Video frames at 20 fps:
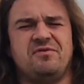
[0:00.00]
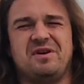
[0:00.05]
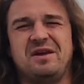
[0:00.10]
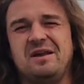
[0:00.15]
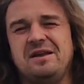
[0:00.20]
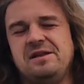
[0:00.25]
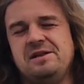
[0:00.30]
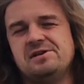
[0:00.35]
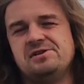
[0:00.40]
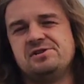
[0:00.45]

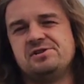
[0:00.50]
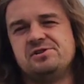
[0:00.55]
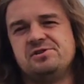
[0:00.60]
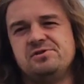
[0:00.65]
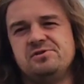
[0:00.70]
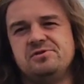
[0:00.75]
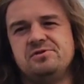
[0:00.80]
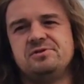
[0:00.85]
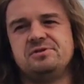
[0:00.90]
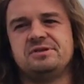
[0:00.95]
kidney
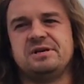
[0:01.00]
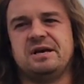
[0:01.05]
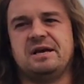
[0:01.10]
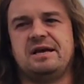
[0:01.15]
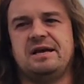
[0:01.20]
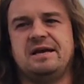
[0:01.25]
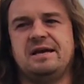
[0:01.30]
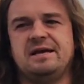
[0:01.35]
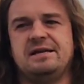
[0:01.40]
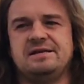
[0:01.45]
issues
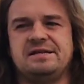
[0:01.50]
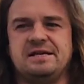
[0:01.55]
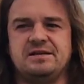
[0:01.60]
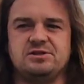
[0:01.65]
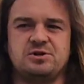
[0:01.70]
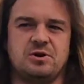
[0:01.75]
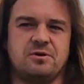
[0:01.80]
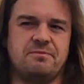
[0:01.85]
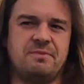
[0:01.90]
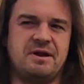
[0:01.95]
and take
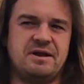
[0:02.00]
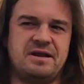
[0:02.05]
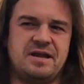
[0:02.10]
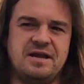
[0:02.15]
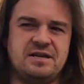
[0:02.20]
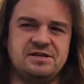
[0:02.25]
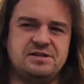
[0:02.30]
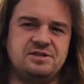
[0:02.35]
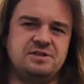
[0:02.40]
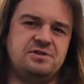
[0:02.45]
certain
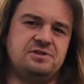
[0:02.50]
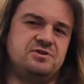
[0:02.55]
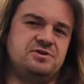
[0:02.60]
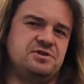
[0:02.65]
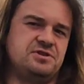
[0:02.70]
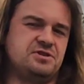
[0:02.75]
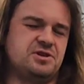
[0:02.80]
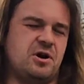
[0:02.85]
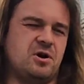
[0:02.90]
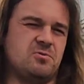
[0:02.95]
medications, you
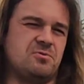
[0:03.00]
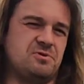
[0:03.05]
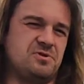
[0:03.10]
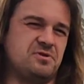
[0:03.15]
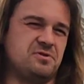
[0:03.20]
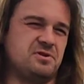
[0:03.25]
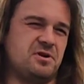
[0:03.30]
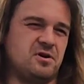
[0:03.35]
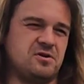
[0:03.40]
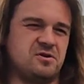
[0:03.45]
should talk with
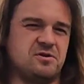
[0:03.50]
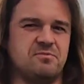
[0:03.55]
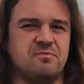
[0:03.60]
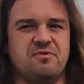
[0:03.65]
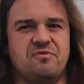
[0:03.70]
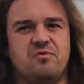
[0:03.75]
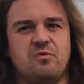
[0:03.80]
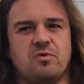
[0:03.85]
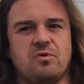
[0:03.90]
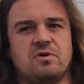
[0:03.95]
your doctor
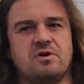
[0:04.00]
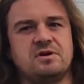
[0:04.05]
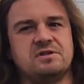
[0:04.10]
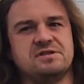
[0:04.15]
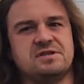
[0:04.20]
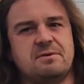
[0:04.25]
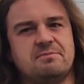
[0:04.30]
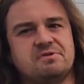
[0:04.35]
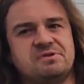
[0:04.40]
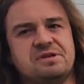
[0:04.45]
before
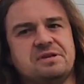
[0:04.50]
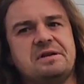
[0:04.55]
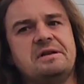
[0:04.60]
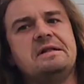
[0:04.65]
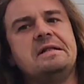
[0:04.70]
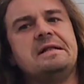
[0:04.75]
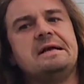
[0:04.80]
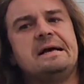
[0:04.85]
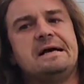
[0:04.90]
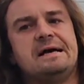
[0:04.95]
consumption.
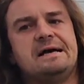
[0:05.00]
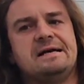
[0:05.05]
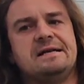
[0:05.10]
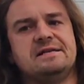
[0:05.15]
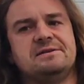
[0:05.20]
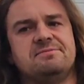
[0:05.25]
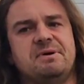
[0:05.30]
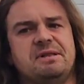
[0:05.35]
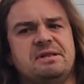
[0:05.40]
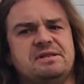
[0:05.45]
It
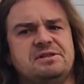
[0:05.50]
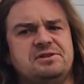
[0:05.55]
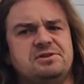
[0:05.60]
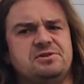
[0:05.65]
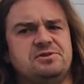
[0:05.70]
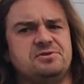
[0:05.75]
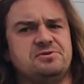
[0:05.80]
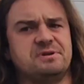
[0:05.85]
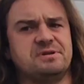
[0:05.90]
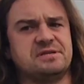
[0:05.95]
is mainly due
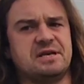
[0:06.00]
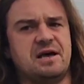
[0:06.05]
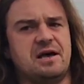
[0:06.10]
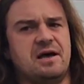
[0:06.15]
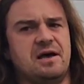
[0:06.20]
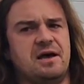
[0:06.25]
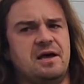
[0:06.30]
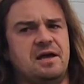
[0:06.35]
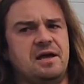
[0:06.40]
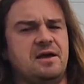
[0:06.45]
to its
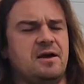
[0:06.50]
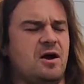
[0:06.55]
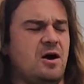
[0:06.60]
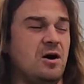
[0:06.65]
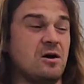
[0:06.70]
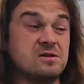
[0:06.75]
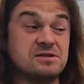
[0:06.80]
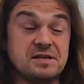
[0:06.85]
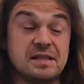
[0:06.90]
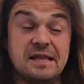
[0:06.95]
high
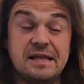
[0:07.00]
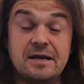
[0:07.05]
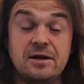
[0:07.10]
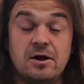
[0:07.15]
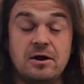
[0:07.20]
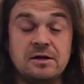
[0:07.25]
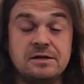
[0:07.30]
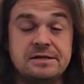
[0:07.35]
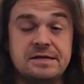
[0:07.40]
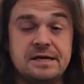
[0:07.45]
oxalate
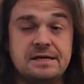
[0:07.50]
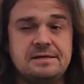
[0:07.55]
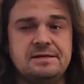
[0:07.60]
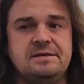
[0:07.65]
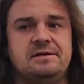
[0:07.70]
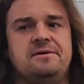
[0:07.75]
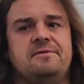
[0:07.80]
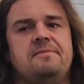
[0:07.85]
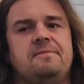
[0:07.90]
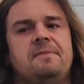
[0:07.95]
content.
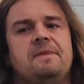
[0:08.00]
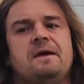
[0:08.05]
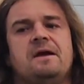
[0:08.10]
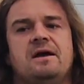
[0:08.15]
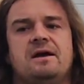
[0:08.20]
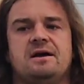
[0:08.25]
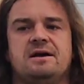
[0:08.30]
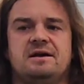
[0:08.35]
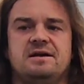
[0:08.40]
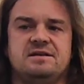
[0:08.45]

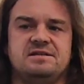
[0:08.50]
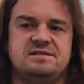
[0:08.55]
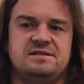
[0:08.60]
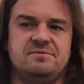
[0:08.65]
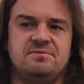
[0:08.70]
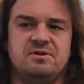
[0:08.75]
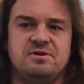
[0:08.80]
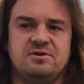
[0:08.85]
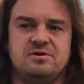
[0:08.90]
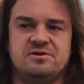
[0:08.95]

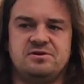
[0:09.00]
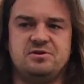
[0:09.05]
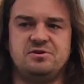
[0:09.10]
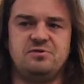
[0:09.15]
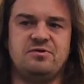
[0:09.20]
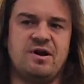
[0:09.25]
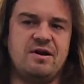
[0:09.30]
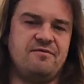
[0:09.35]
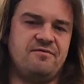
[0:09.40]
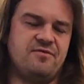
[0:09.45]
Similar to
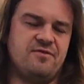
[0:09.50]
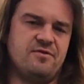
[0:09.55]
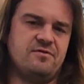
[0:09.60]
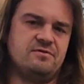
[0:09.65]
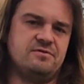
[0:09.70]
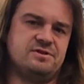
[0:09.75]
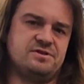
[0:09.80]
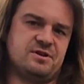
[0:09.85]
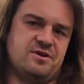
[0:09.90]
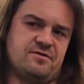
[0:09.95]
grapefruit,
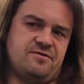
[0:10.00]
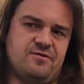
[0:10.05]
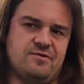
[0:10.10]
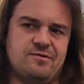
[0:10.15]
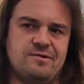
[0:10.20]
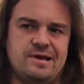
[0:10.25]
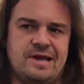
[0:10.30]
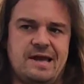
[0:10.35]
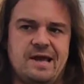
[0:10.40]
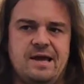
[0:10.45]

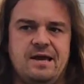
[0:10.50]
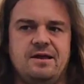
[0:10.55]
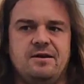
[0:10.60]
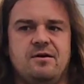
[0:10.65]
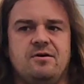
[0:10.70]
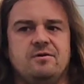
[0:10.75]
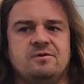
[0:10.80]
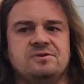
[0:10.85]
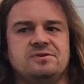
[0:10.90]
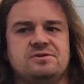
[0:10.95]
starfruit can
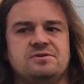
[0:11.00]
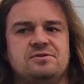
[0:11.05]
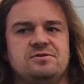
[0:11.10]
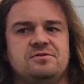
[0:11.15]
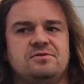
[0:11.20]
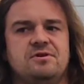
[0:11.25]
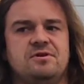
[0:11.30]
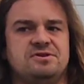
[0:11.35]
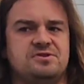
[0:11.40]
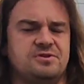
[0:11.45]
also
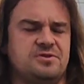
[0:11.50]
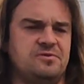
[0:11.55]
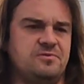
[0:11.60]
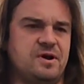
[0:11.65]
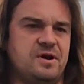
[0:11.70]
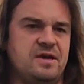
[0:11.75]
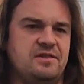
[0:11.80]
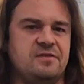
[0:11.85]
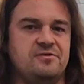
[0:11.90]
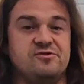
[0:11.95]
alter the
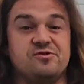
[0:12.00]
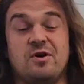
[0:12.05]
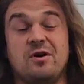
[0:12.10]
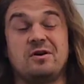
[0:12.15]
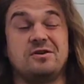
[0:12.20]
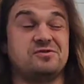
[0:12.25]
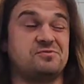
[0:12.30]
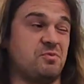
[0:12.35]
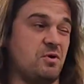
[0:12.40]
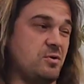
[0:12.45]
way the drug
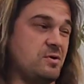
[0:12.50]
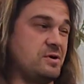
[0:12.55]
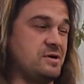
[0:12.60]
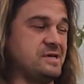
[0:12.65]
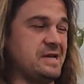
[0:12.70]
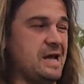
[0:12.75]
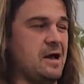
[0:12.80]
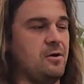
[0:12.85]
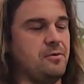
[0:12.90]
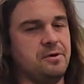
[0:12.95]
is broken
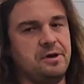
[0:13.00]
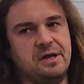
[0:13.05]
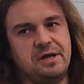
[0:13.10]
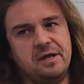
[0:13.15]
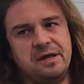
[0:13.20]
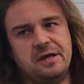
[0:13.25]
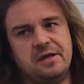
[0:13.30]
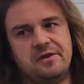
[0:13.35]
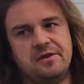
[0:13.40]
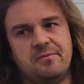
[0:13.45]
down
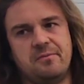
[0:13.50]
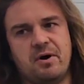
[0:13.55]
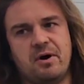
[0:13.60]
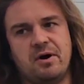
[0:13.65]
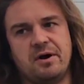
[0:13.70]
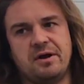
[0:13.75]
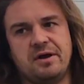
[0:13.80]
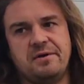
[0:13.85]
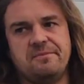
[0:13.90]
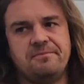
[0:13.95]
in the body.